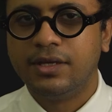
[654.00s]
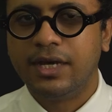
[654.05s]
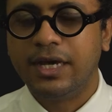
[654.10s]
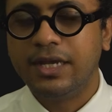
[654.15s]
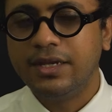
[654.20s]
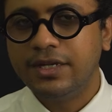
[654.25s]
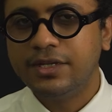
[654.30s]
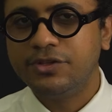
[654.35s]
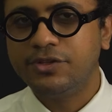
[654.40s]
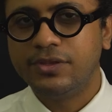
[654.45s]
I
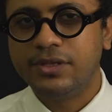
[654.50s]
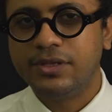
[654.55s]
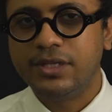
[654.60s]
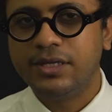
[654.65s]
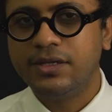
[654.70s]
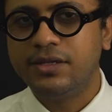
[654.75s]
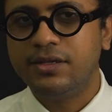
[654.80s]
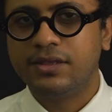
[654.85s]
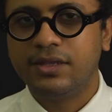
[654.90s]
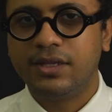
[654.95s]
like to
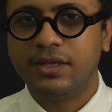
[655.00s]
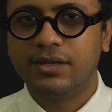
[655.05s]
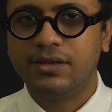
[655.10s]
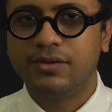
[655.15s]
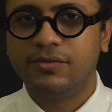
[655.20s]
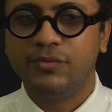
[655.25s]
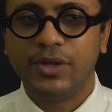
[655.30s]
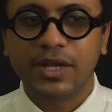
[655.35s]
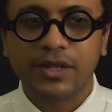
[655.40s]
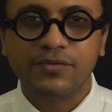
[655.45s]
think
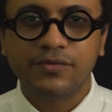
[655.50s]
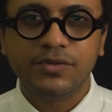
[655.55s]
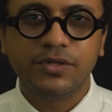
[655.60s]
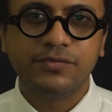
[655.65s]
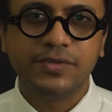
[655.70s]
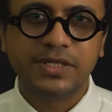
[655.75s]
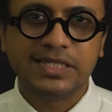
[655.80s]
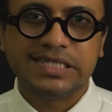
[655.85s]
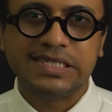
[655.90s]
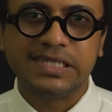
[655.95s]
that whenever
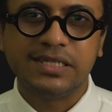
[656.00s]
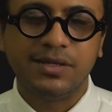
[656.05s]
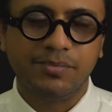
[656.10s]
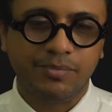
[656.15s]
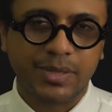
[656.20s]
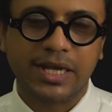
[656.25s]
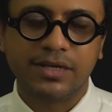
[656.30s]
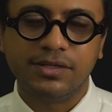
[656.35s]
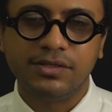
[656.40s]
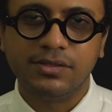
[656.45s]
we see a
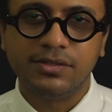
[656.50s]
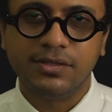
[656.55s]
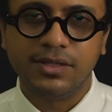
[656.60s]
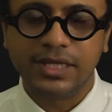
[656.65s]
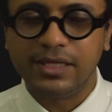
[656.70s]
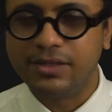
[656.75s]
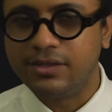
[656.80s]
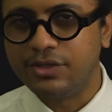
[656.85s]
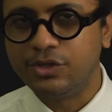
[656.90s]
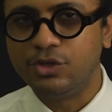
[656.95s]
pattern
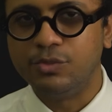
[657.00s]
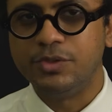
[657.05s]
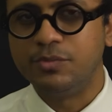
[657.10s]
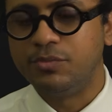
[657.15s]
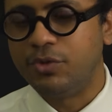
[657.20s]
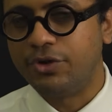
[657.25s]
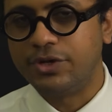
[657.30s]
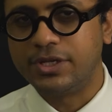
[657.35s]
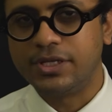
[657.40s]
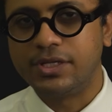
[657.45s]
in the human
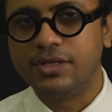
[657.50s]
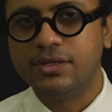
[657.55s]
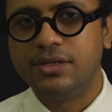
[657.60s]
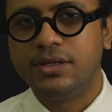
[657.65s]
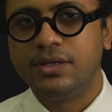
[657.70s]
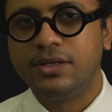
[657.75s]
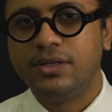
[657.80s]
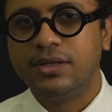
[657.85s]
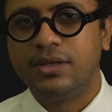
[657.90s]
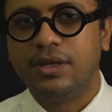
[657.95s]
body,
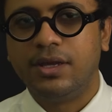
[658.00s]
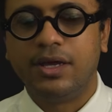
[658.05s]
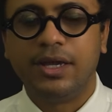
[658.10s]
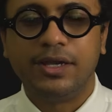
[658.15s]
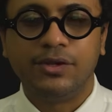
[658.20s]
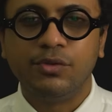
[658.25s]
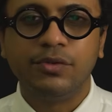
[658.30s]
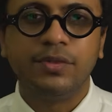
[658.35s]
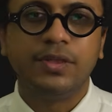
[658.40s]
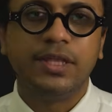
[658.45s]
I
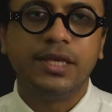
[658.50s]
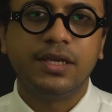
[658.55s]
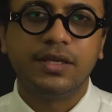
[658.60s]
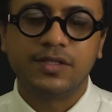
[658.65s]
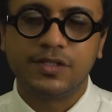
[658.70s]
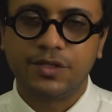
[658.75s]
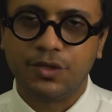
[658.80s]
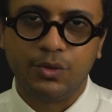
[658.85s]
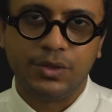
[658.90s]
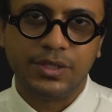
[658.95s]
don't think
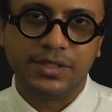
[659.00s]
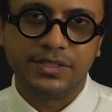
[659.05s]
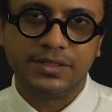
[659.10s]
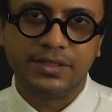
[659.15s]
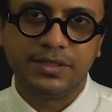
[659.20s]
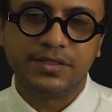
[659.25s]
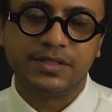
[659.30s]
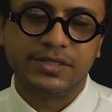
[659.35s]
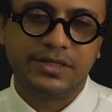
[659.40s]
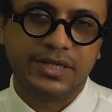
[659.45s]
it's
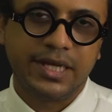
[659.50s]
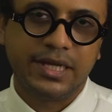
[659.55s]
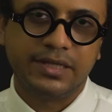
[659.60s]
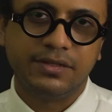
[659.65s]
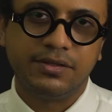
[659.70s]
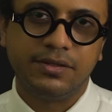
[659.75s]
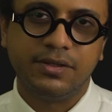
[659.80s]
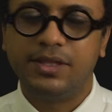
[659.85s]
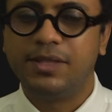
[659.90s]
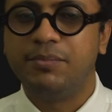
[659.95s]
coincidence.
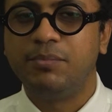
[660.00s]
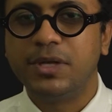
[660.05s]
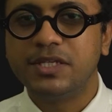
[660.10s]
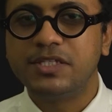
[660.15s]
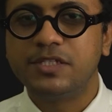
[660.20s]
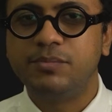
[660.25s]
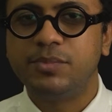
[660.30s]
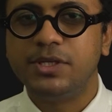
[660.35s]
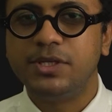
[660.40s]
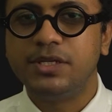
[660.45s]
Rather, there
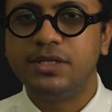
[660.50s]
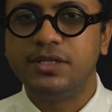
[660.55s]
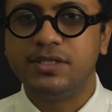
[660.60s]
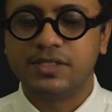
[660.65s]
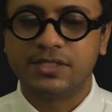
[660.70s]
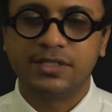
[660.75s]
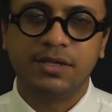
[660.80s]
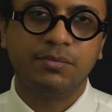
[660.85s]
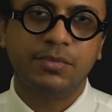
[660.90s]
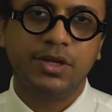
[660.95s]
must be
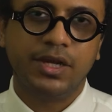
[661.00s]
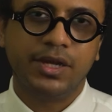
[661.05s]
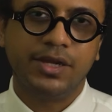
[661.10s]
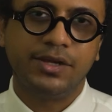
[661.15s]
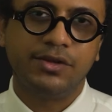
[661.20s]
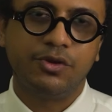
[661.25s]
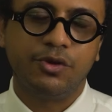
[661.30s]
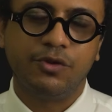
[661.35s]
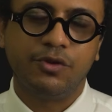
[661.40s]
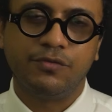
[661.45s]
some
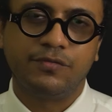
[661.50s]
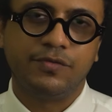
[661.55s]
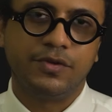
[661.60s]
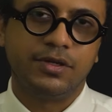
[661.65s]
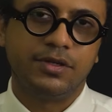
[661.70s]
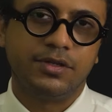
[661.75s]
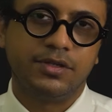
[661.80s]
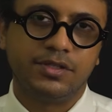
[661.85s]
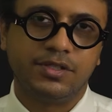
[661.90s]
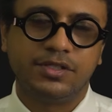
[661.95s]
kind of
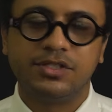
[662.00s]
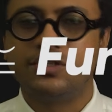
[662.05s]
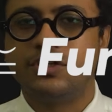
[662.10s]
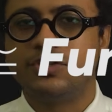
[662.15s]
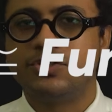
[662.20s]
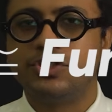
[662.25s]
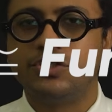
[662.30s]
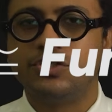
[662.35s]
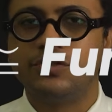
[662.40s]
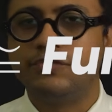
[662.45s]
a
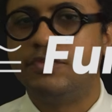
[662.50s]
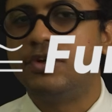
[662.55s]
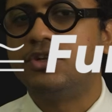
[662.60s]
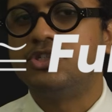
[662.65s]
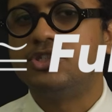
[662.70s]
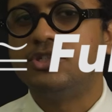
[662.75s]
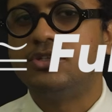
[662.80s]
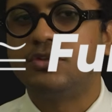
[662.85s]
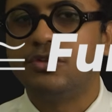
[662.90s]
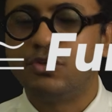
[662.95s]

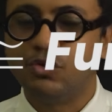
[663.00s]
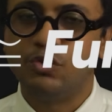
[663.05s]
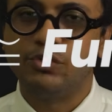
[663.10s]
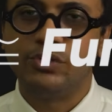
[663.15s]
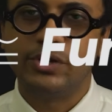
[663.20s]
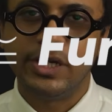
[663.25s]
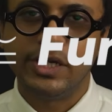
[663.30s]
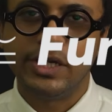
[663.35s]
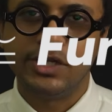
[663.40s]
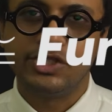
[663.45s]
structure-function
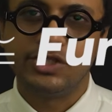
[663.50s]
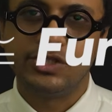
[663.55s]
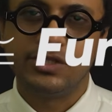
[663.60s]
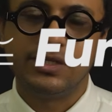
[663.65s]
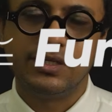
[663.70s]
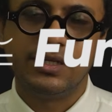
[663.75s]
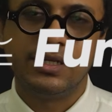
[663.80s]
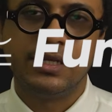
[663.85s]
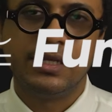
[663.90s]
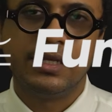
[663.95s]

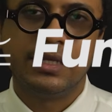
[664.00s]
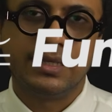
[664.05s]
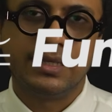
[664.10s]
correlation